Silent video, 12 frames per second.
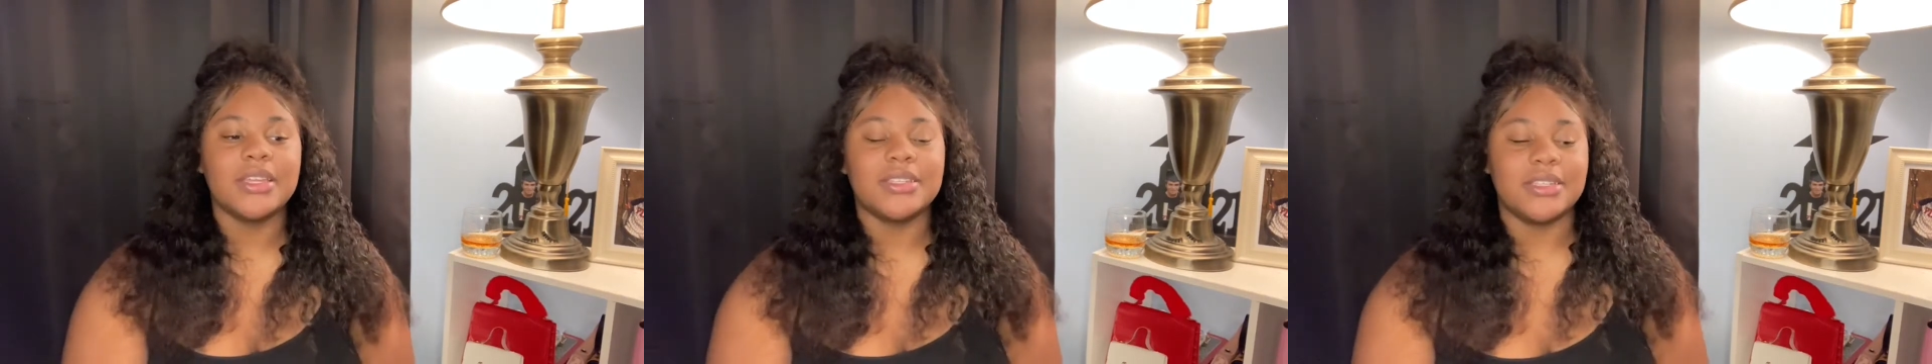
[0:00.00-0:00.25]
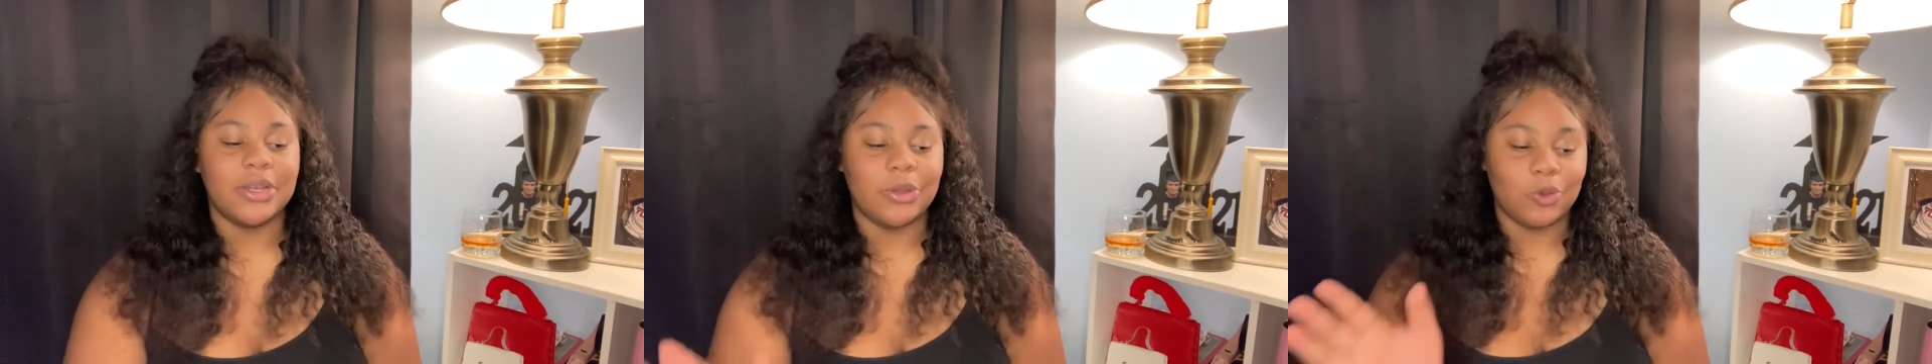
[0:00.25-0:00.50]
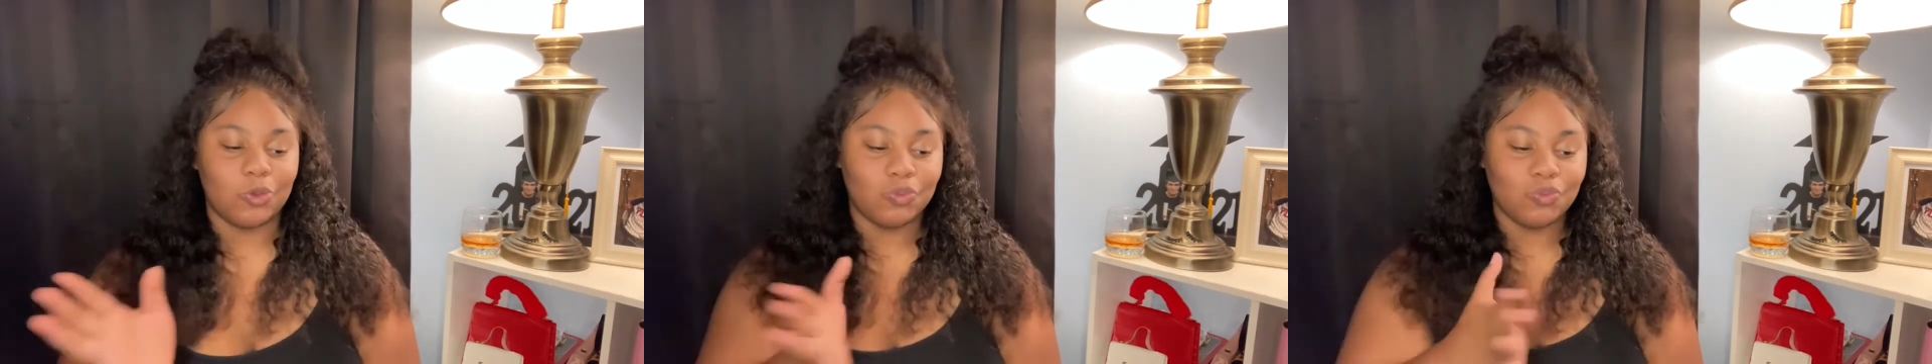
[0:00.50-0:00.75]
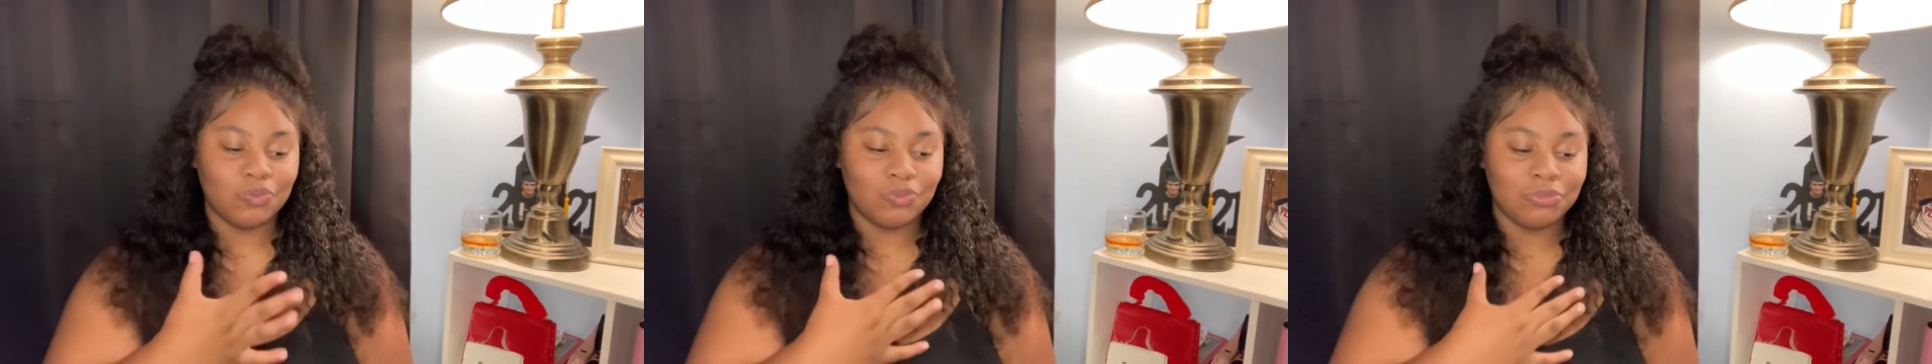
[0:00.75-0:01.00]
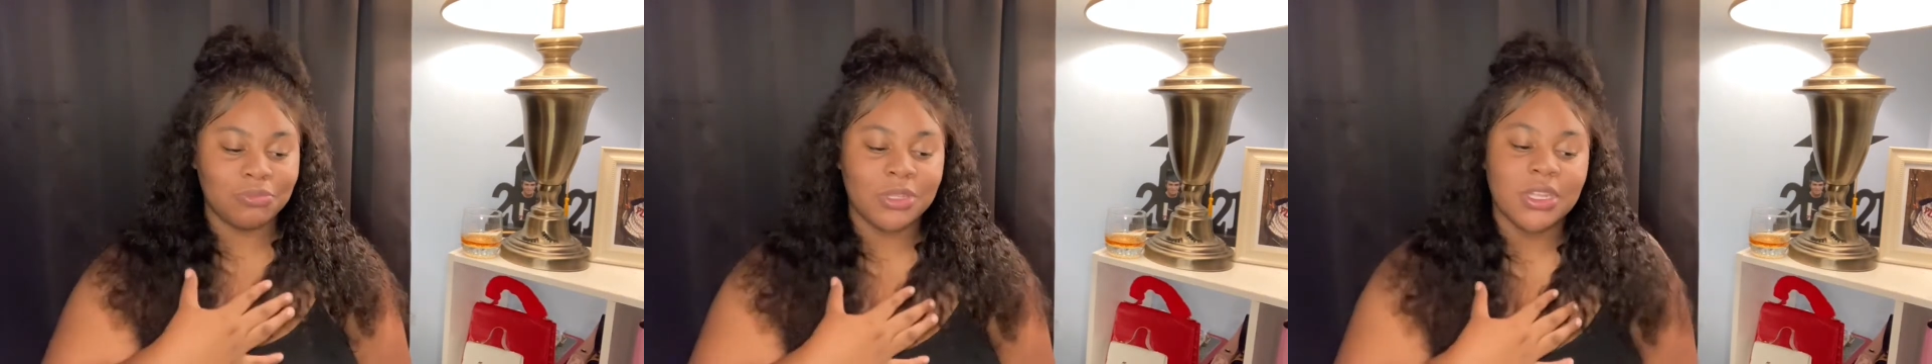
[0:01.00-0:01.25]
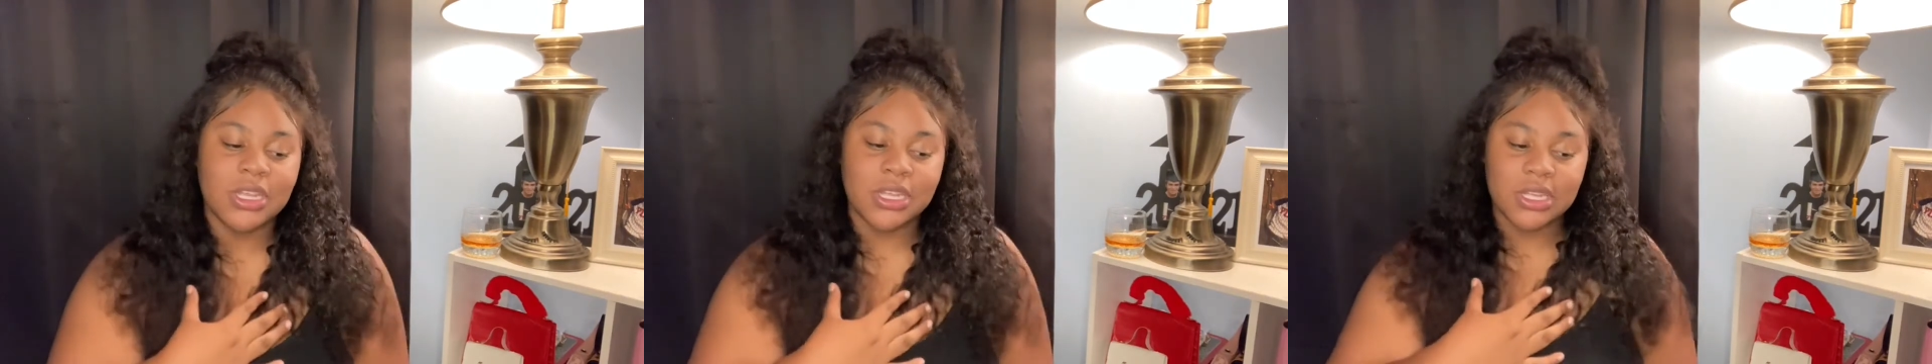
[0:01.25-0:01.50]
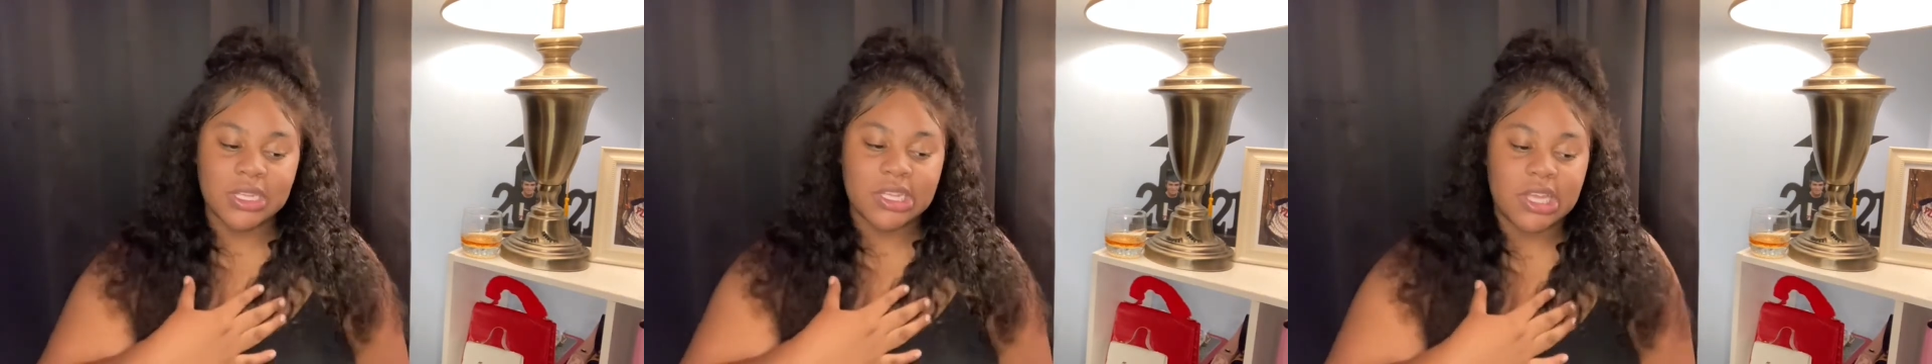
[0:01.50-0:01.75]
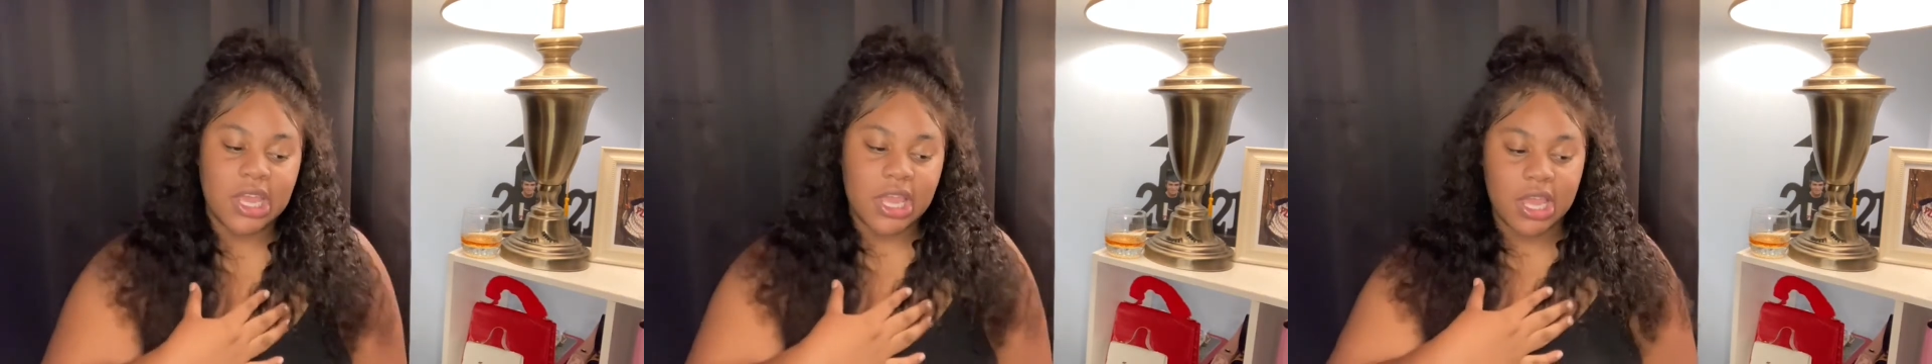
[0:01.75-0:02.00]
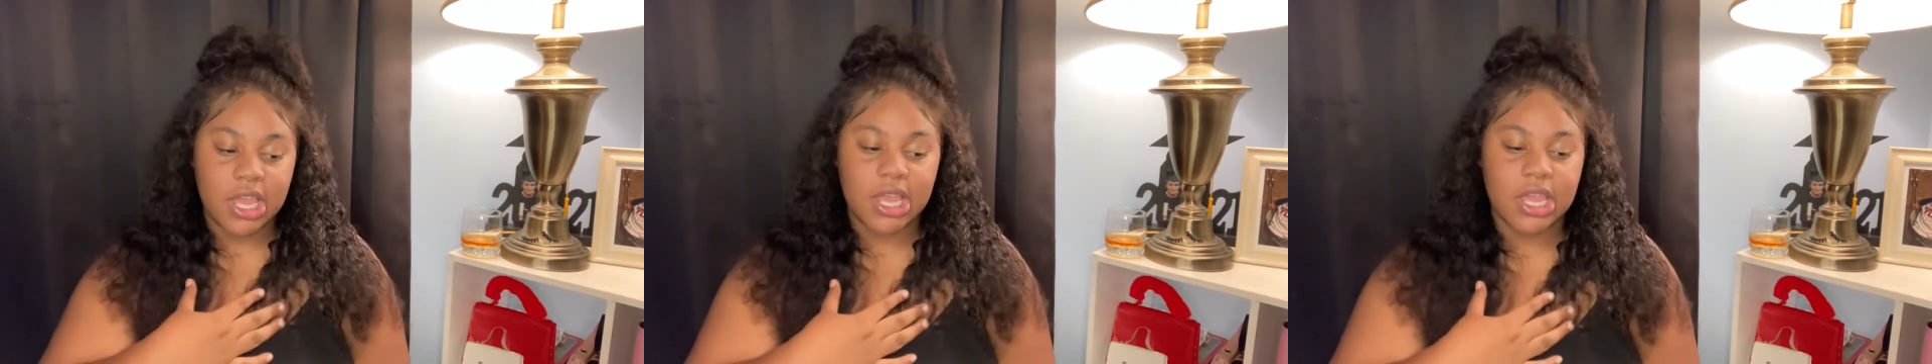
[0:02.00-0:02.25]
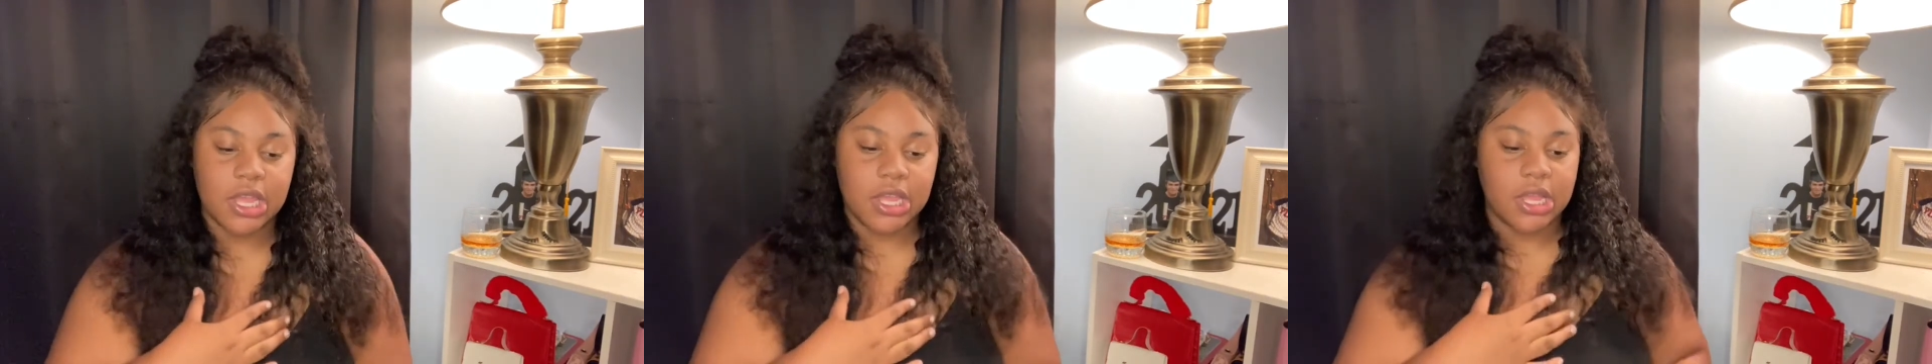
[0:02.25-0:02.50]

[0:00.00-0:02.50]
So, hey.